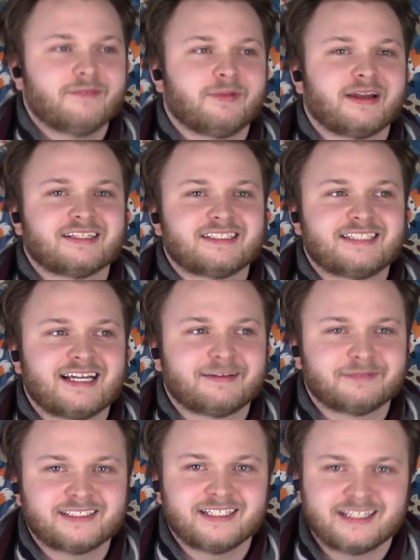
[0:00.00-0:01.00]
but instead
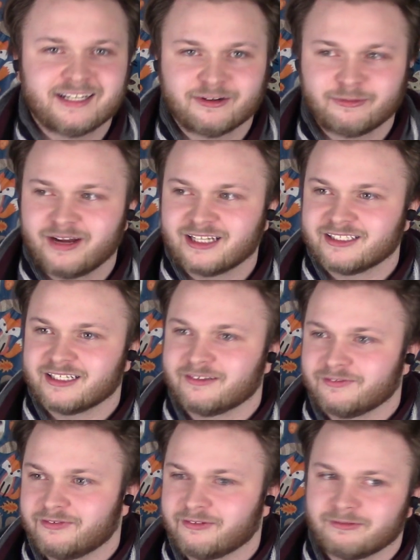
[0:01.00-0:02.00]
I'm sitting here
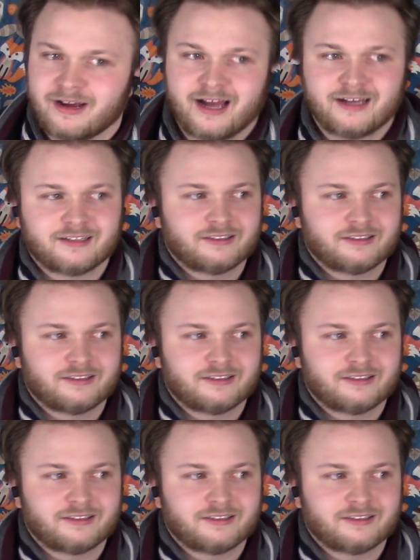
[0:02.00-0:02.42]
watching Farad